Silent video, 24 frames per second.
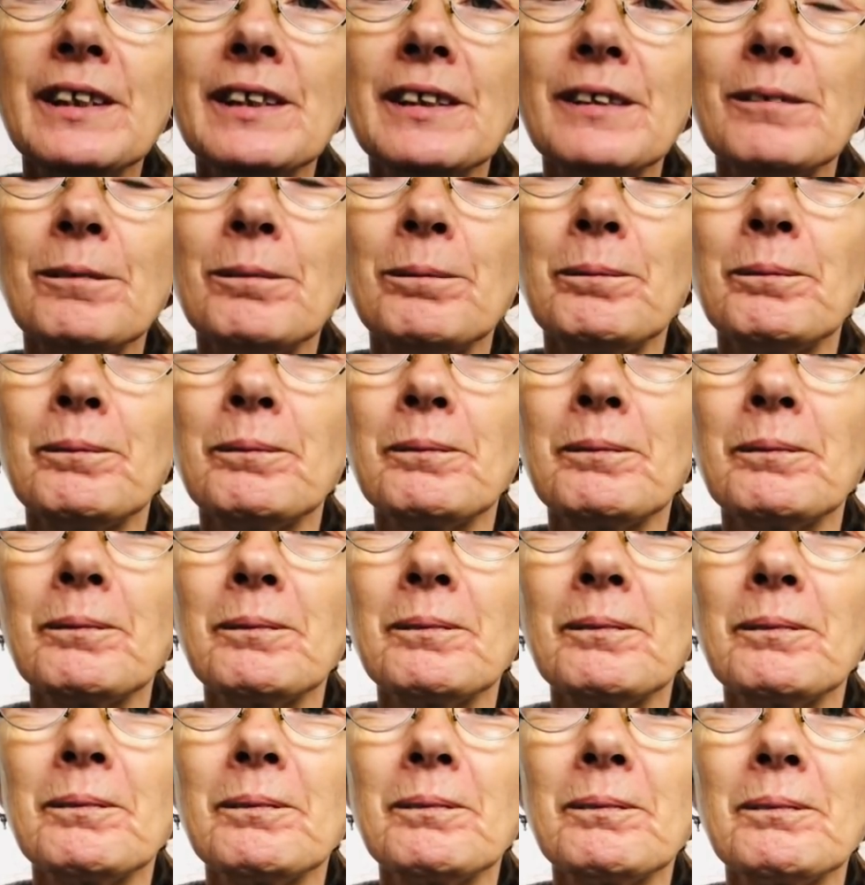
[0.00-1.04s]

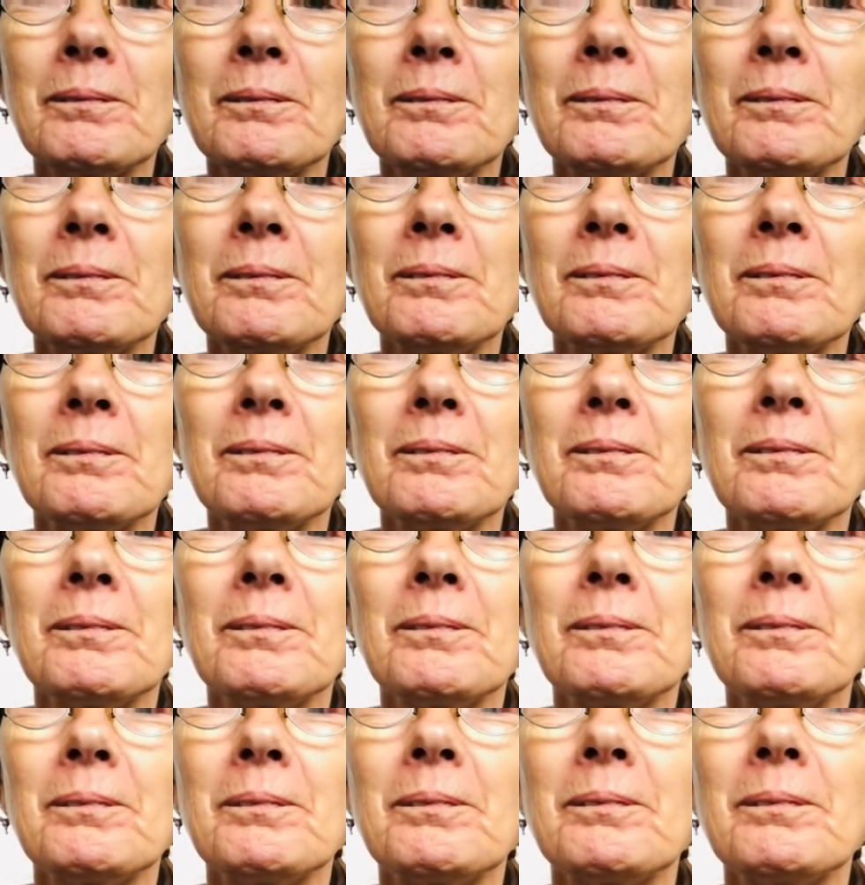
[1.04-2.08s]

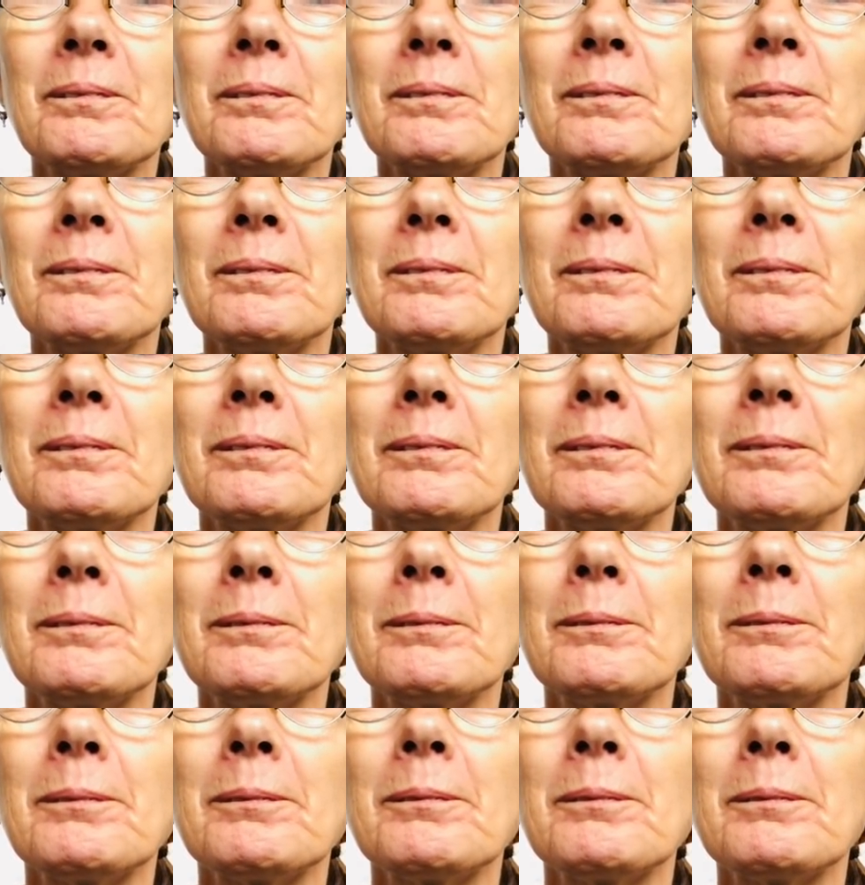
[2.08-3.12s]

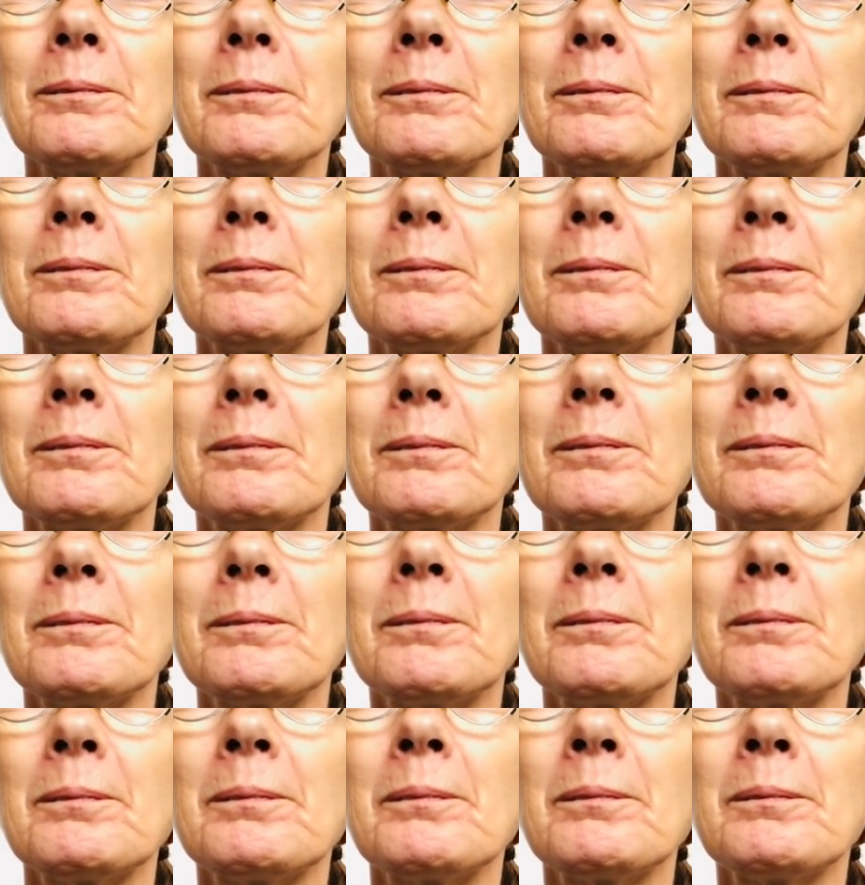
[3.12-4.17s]

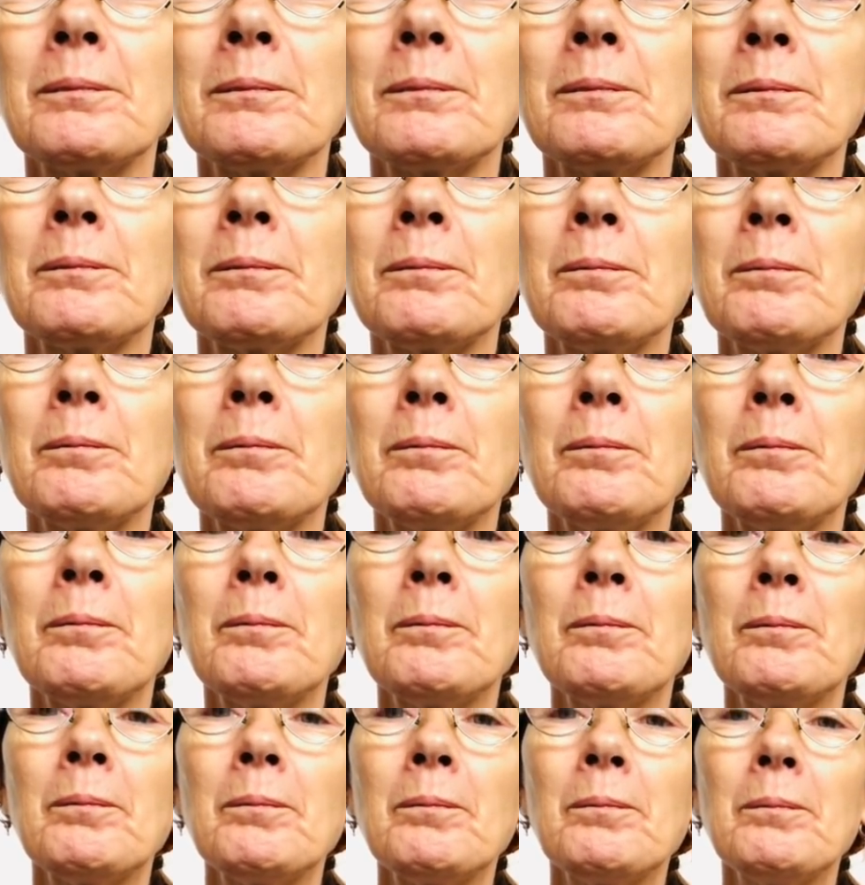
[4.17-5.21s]

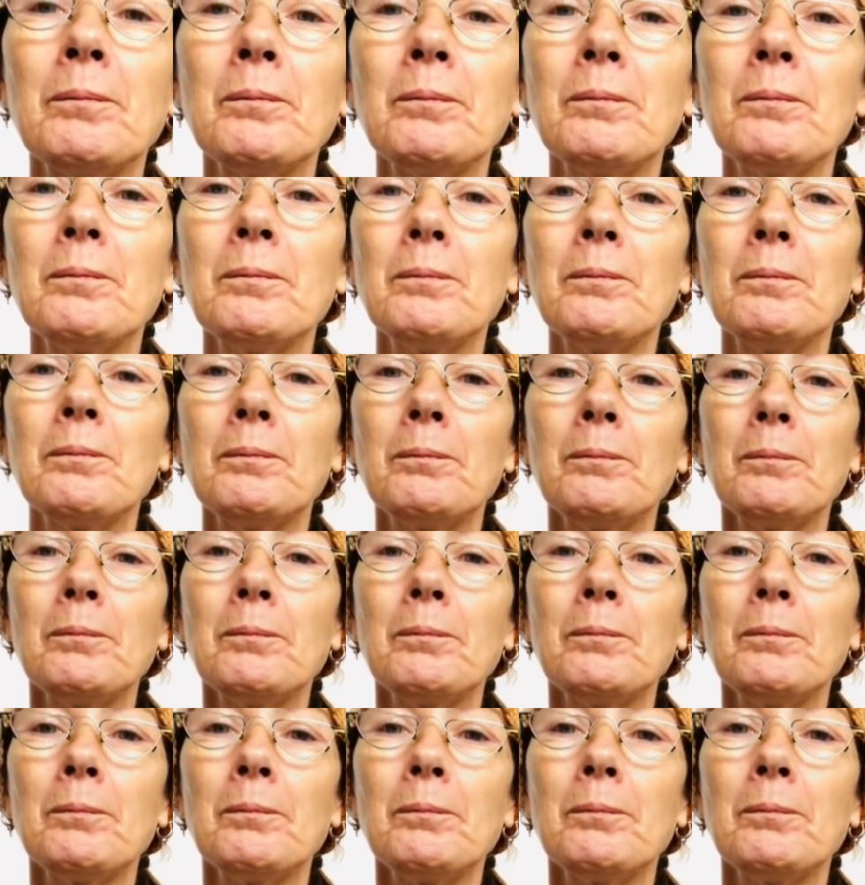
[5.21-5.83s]
Nobody speaks.